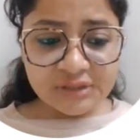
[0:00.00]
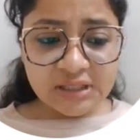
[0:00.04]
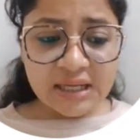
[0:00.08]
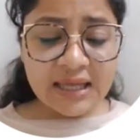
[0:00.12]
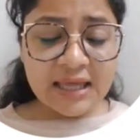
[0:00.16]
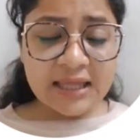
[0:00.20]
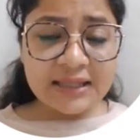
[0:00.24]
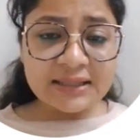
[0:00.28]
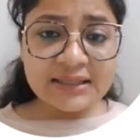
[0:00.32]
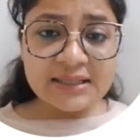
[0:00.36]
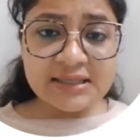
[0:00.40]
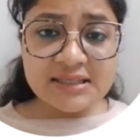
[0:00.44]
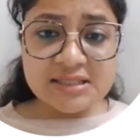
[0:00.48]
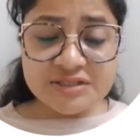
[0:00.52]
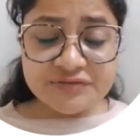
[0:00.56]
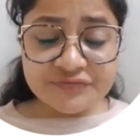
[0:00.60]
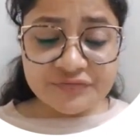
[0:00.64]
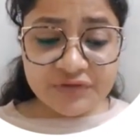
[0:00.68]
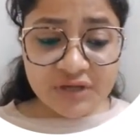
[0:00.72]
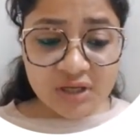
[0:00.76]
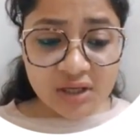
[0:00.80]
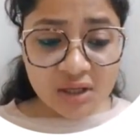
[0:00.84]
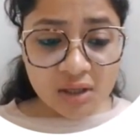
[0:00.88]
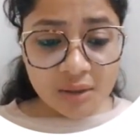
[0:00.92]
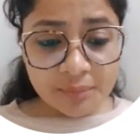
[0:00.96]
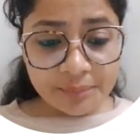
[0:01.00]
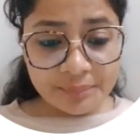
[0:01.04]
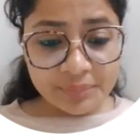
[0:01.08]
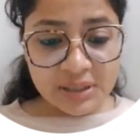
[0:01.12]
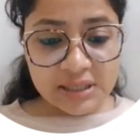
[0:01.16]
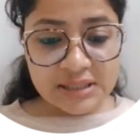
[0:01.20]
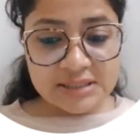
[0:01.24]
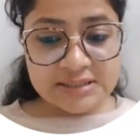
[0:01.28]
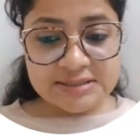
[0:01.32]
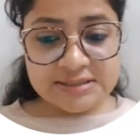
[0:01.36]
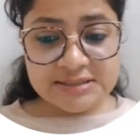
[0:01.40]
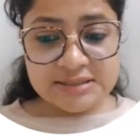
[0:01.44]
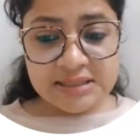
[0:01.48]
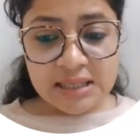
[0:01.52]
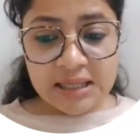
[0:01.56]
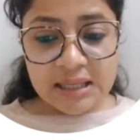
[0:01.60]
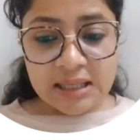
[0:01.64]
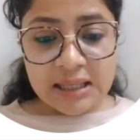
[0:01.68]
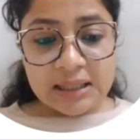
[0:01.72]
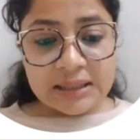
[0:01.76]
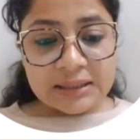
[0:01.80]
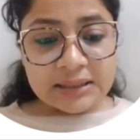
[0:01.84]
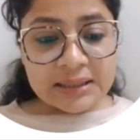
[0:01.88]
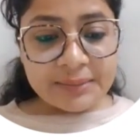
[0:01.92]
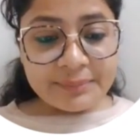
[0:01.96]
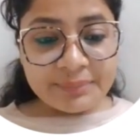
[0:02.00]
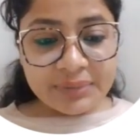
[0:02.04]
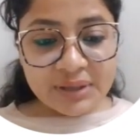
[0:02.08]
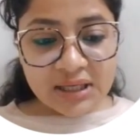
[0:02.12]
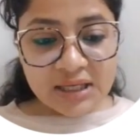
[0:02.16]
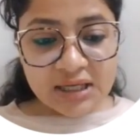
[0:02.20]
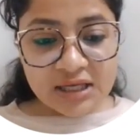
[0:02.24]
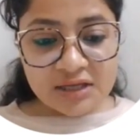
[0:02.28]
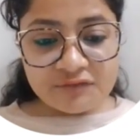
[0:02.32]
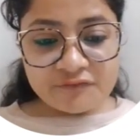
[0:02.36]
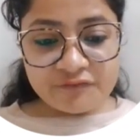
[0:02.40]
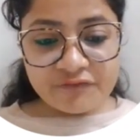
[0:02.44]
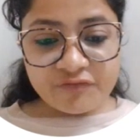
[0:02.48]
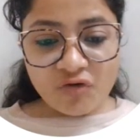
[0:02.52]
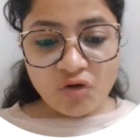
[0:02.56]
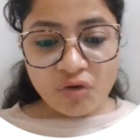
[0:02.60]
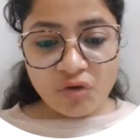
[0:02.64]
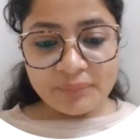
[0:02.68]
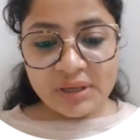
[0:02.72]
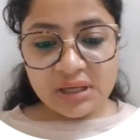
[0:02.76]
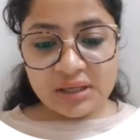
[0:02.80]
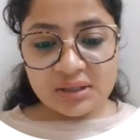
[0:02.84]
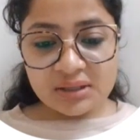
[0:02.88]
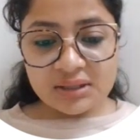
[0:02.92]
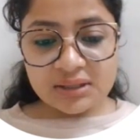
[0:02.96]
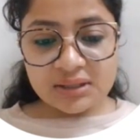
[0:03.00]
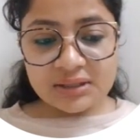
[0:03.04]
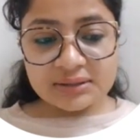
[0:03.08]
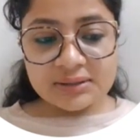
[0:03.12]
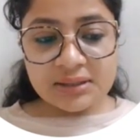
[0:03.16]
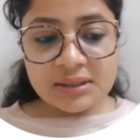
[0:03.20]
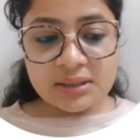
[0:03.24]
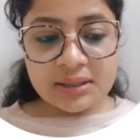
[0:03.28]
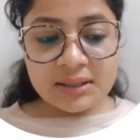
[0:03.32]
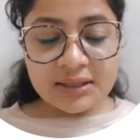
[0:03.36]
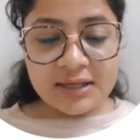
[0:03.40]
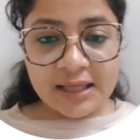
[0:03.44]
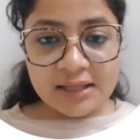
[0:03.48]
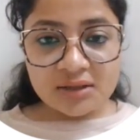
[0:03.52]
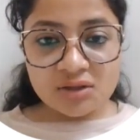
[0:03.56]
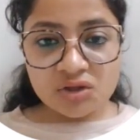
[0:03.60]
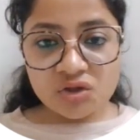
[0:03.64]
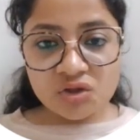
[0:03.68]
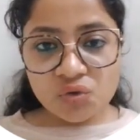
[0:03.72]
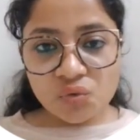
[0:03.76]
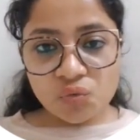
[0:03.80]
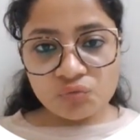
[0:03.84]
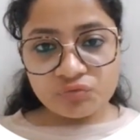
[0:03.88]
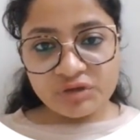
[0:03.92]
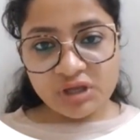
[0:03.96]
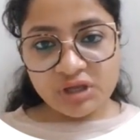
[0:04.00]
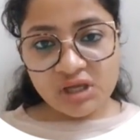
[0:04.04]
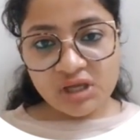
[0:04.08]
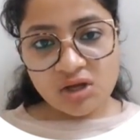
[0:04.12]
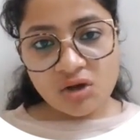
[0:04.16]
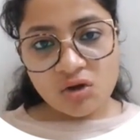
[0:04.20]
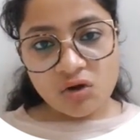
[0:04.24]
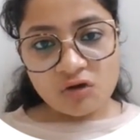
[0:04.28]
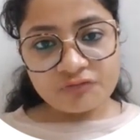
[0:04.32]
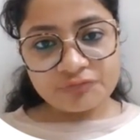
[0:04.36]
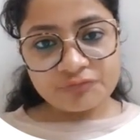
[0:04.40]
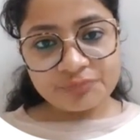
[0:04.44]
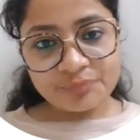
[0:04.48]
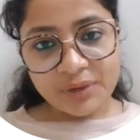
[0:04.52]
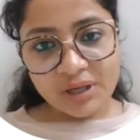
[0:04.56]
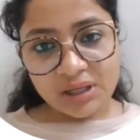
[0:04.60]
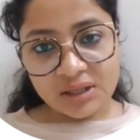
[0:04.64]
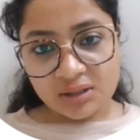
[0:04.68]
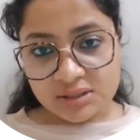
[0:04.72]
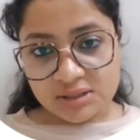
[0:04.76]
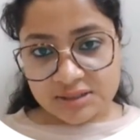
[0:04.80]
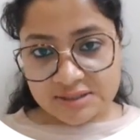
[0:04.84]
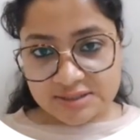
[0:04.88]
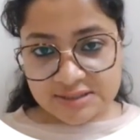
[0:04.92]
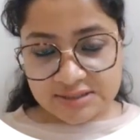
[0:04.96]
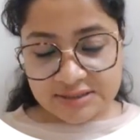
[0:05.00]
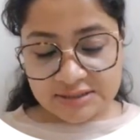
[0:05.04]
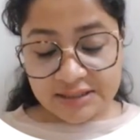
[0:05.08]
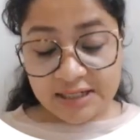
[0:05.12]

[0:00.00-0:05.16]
And these fingerprints, they begin forming near the 10th week of pregnancy.